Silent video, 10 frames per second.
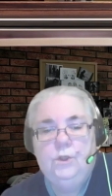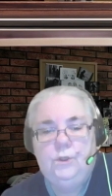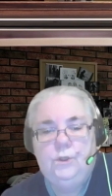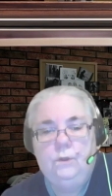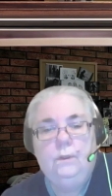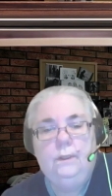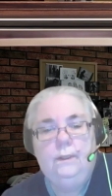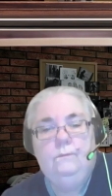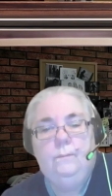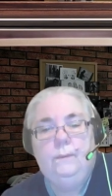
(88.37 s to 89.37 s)

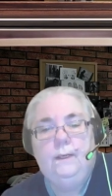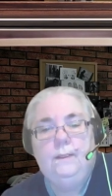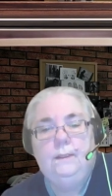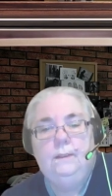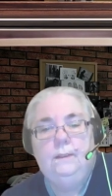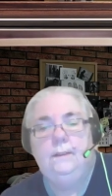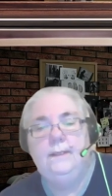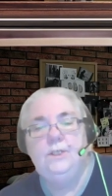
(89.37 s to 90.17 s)
Certainly, replied Kelly.